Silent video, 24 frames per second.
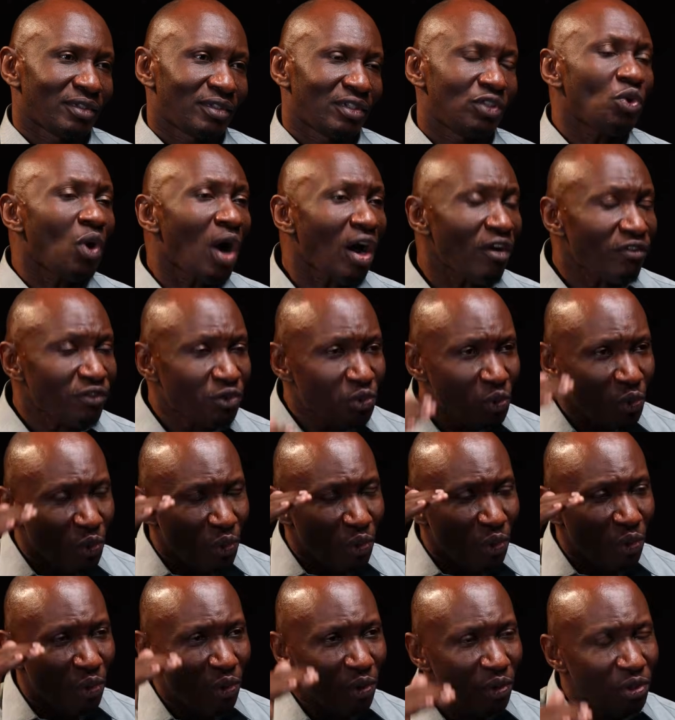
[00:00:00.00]
You have
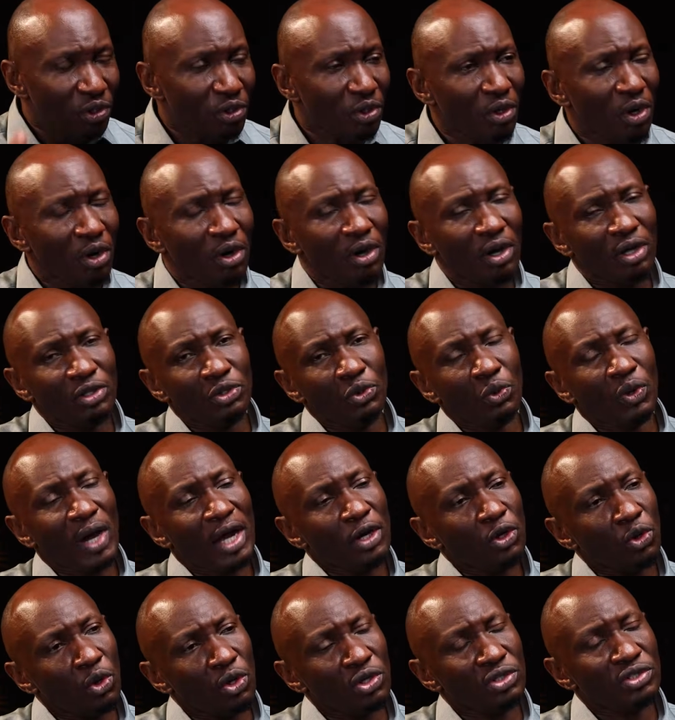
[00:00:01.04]
to, you
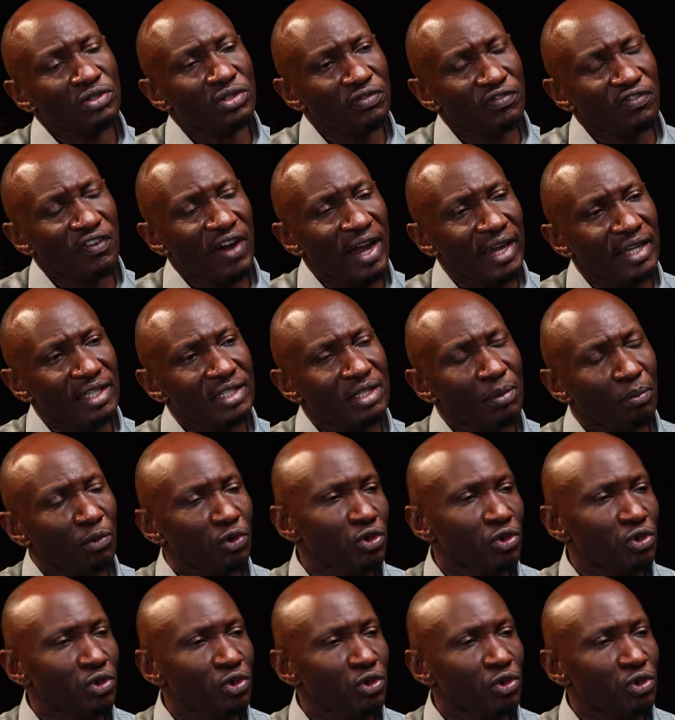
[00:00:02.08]
cannot fight a